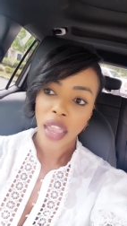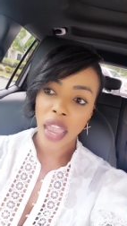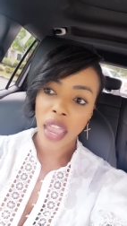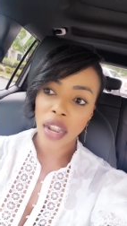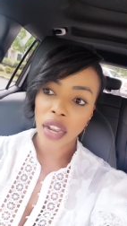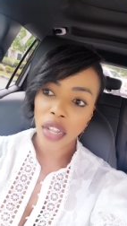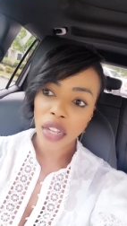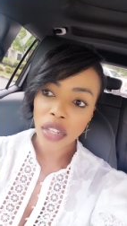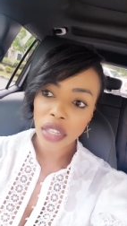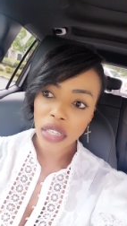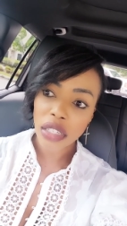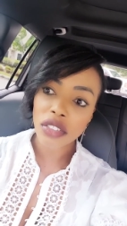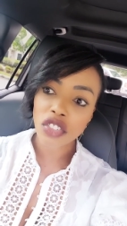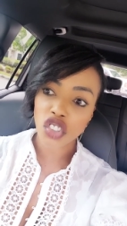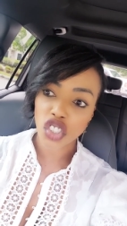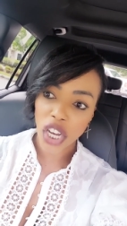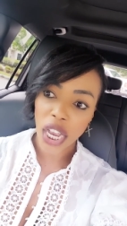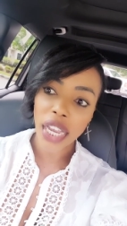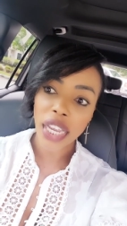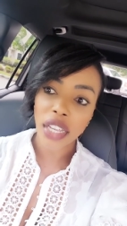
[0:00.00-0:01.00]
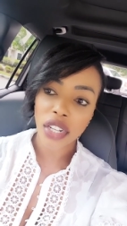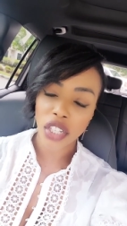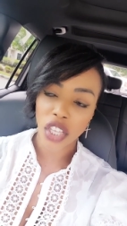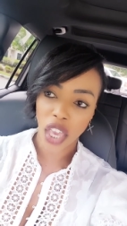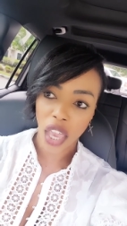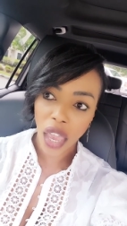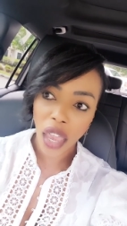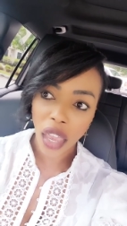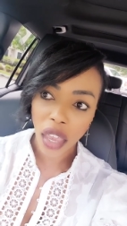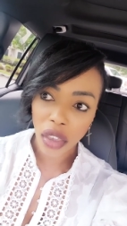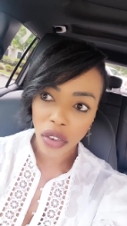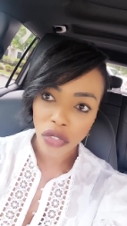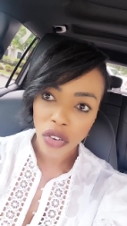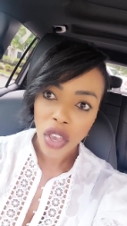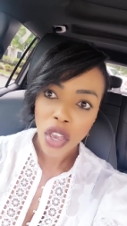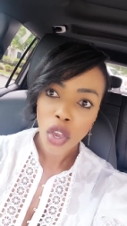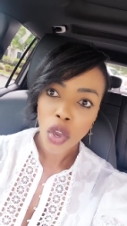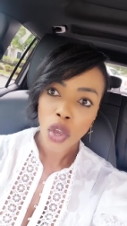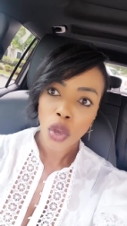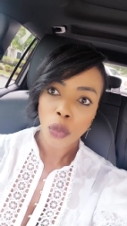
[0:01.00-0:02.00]
And in these giant caves,
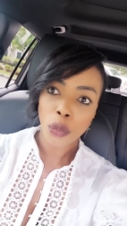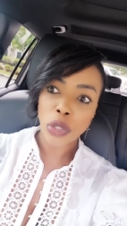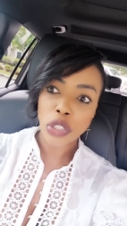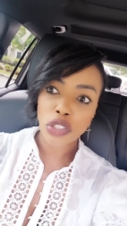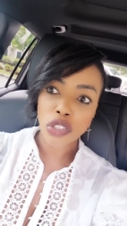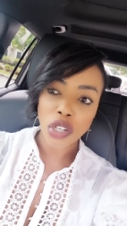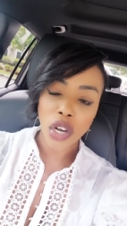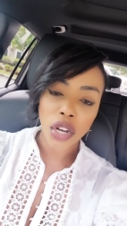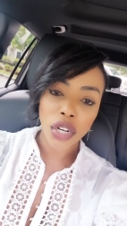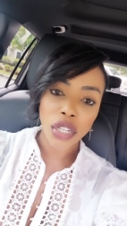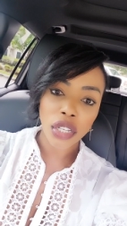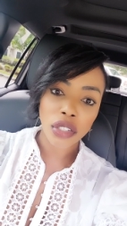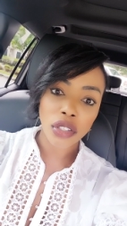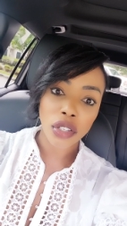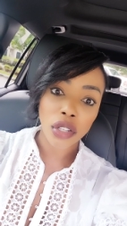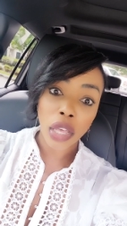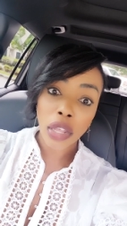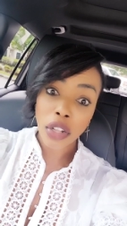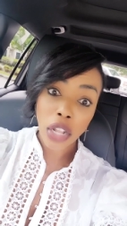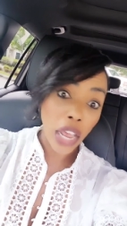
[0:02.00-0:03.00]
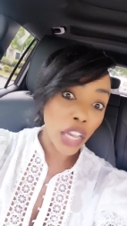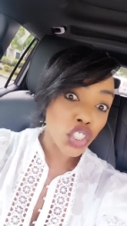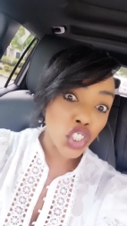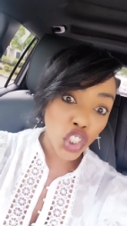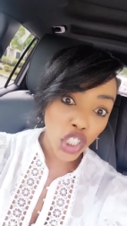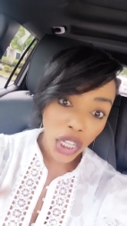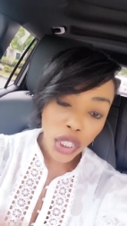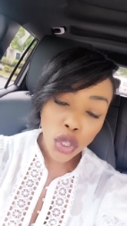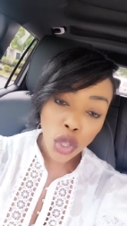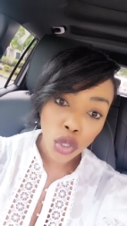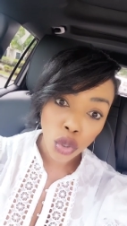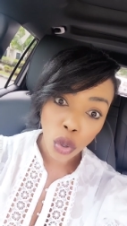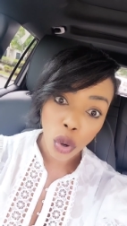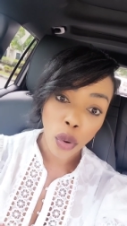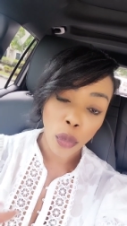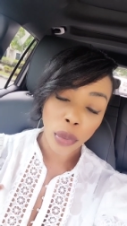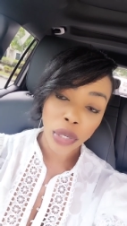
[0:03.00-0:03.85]
we started, they shut the door.